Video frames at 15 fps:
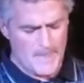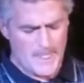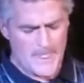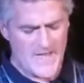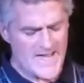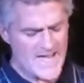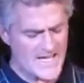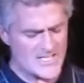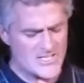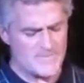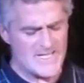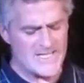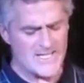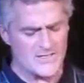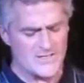They had to
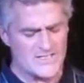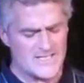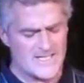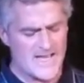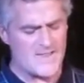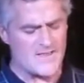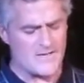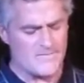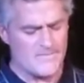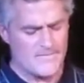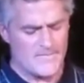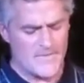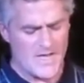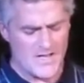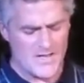be killed together,
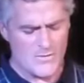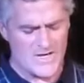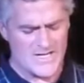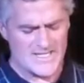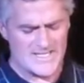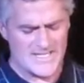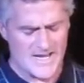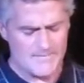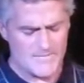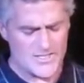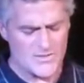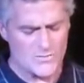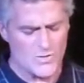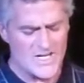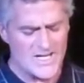otherwise
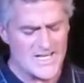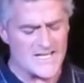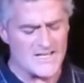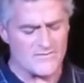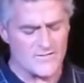Samson would leave,